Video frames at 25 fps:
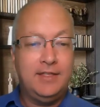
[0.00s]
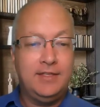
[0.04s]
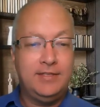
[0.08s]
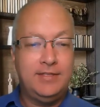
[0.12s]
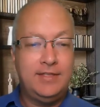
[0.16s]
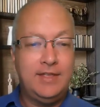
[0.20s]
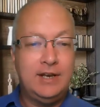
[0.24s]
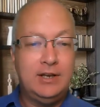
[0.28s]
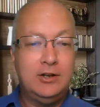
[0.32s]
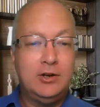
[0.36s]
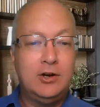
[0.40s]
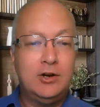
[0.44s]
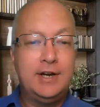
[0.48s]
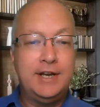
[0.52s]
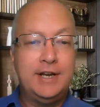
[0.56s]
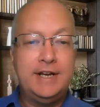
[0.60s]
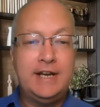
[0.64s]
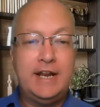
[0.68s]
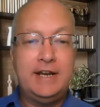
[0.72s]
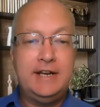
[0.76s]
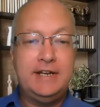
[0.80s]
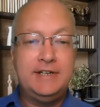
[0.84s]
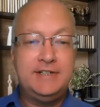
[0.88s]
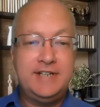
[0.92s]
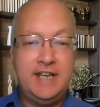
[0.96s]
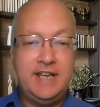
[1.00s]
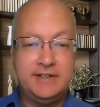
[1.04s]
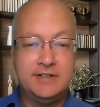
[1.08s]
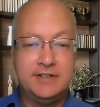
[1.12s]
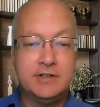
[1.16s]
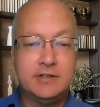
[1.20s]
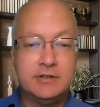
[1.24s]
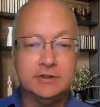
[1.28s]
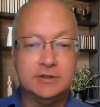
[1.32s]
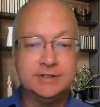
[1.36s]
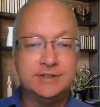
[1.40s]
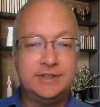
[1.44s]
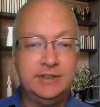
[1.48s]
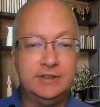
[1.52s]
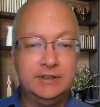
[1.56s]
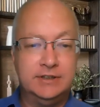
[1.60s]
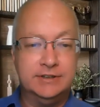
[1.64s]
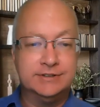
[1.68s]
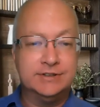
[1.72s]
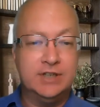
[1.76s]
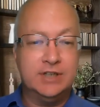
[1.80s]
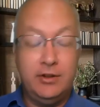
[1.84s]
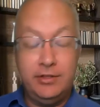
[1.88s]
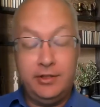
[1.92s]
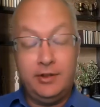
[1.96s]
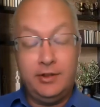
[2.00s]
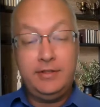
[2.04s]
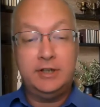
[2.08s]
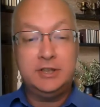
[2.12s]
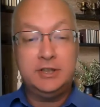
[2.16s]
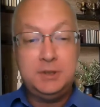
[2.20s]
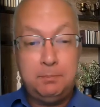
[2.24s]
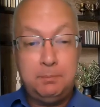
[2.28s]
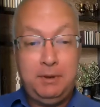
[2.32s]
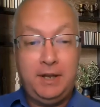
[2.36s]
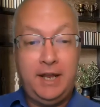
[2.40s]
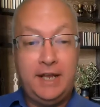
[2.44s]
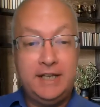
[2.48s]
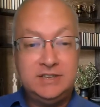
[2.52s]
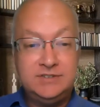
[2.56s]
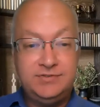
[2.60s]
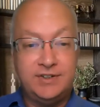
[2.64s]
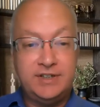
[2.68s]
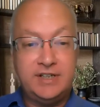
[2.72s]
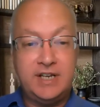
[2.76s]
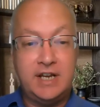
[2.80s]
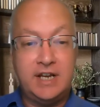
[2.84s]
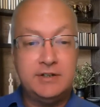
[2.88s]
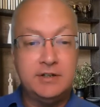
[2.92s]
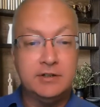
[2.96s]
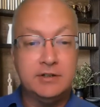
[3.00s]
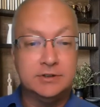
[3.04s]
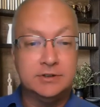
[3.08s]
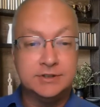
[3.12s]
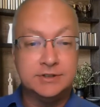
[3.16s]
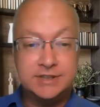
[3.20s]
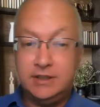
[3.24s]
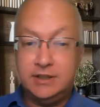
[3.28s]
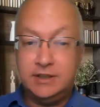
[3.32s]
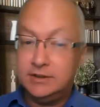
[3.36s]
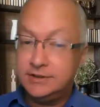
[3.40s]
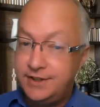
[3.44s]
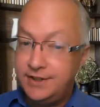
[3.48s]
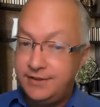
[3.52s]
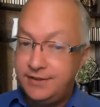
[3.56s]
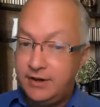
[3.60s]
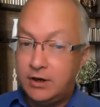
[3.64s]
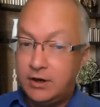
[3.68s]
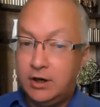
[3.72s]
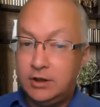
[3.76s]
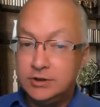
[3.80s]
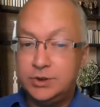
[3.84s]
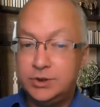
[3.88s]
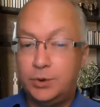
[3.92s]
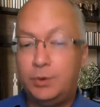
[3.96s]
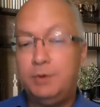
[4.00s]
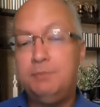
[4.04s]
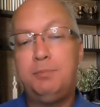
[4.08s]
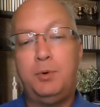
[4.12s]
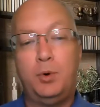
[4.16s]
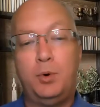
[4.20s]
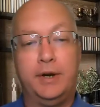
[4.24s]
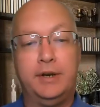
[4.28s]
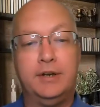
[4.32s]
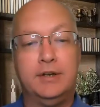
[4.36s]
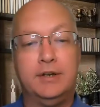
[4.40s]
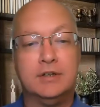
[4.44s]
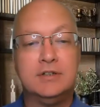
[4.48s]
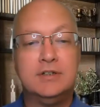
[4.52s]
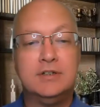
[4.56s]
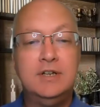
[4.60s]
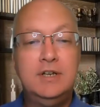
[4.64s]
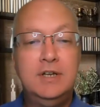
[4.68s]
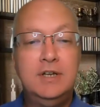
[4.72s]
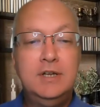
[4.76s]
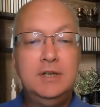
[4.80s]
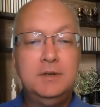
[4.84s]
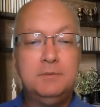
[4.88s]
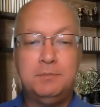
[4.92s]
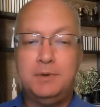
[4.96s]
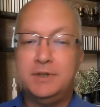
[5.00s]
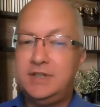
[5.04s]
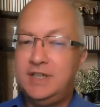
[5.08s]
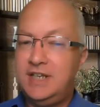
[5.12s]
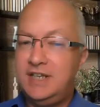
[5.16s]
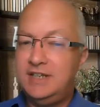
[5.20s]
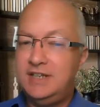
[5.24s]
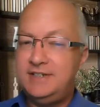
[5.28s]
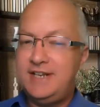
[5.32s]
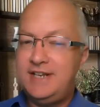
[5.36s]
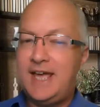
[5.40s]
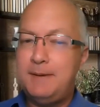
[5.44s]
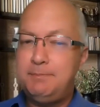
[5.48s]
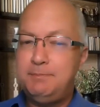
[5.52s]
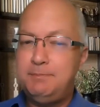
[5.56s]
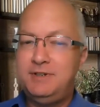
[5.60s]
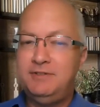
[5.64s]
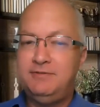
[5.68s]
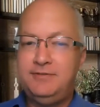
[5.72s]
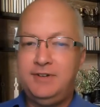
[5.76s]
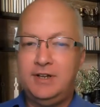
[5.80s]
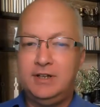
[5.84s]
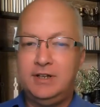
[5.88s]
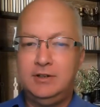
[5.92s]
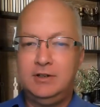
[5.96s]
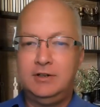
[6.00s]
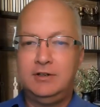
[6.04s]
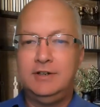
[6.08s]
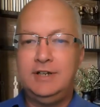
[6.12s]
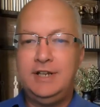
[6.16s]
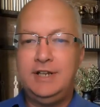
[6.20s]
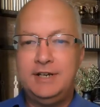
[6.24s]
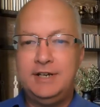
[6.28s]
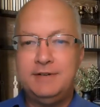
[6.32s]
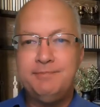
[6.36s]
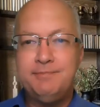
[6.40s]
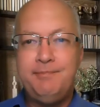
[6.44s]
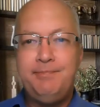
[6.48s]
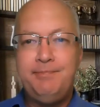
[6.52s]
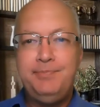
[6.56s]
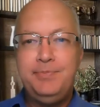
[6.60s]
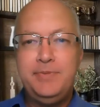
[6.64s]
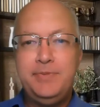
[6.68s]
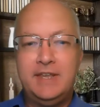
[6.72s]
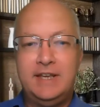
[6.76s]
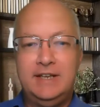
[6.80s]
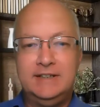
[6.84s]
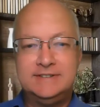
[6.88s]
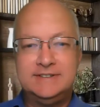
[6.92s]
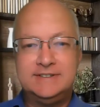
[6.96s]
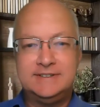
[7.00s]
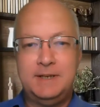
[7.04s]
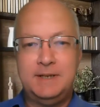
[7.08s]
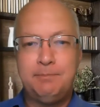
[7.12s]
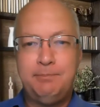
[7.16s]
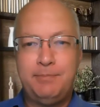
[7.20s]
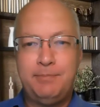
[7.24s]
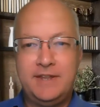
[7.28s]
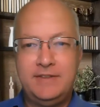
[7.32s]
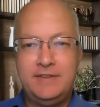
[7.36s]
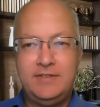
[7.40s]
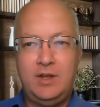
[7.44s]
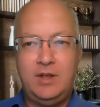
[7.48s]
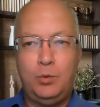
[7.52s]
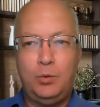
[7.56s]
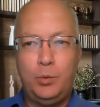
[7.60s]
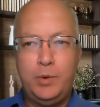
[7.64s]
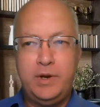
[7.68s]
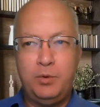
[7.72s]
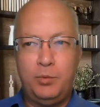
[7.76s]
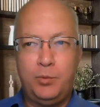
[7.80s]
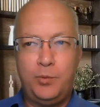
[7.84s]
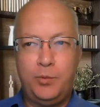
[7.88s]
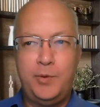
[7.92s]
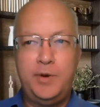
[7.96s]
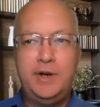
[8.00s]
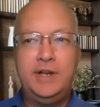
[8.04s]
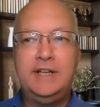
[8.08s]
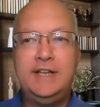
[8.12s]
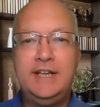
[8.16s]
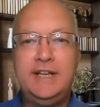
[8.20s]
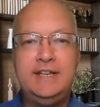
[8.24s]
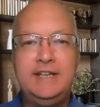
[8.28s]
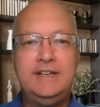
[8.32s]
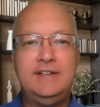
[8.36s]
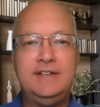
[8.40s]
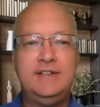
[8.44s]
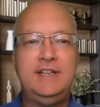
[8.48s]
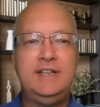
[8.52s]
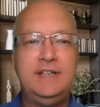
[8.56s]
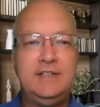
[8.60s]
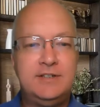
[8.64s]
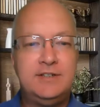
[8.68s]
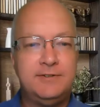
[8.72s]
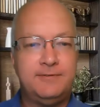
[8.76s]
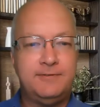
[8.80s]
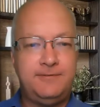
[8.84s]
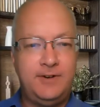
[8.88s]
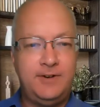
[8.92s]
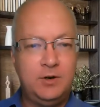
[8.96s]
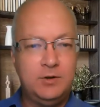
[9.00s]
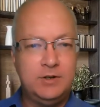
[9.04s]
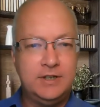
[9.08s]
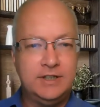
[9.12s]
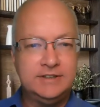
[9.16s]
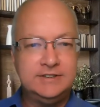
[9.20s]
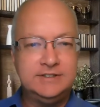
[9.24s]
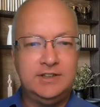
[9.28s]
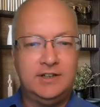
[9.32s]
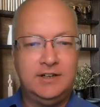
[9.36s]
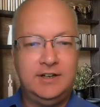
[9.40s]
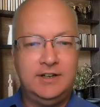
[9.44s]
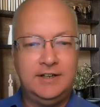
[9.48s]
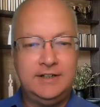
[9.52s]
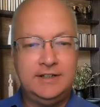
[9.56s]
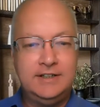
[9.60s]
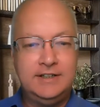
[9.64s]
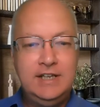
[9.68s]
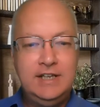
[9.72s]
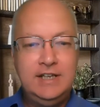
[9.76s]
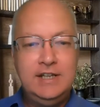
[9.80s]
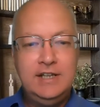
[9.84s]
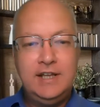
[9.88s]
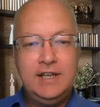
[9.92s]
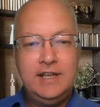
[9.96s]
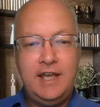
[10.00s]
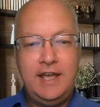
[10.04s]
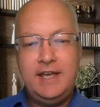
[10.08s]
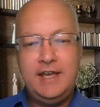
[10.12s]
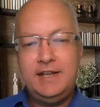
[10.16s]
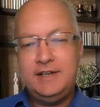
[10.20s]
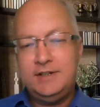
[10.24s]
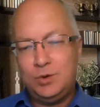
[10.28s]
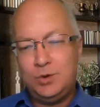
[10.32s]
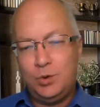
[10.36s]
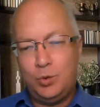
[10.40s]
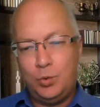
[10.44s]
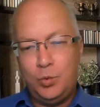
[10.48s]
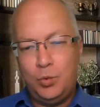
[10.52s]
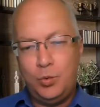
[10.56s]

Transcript: than learning any technical skills. Although there's a place for technical skills and they're also important. But the adaptive learning is something that we really need to focus on. And